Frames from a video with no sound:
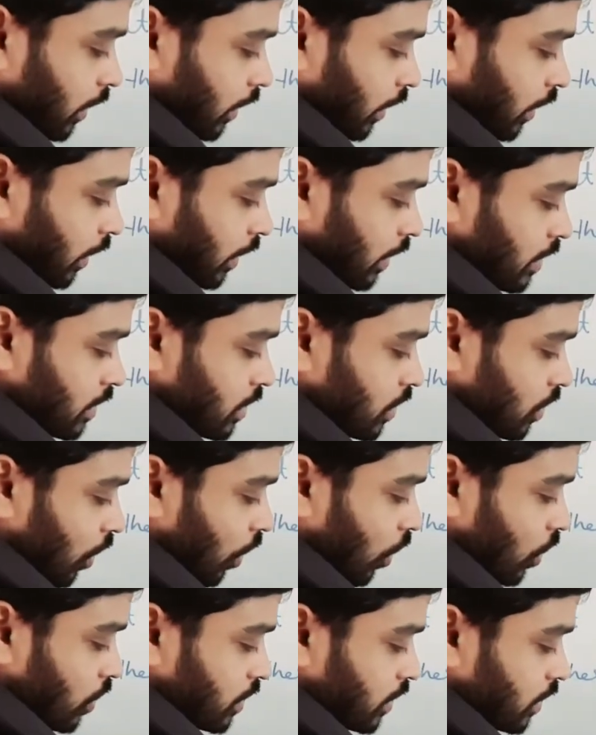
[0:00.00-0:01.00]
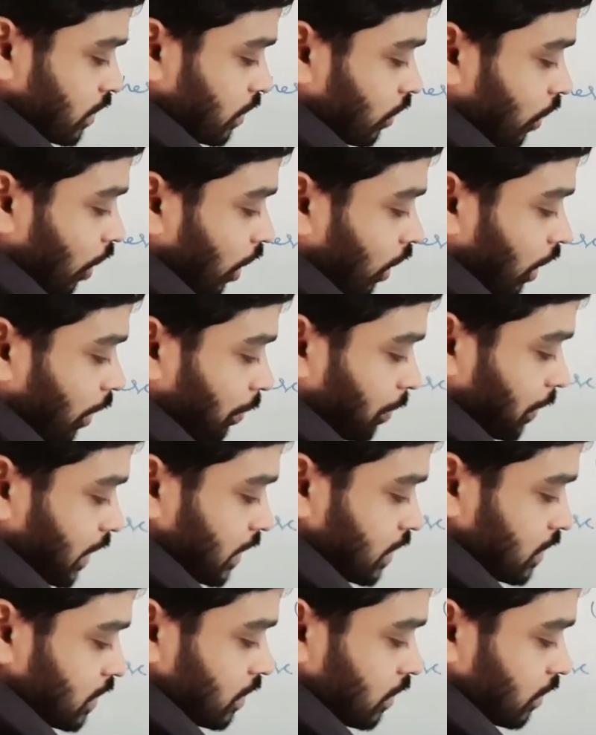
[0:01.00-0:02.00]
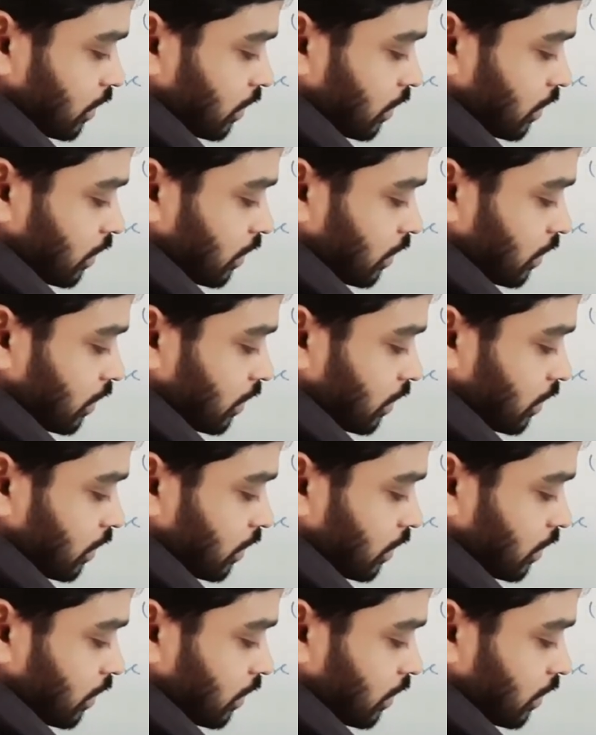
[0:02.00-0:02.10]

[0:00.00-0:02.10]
is none of these.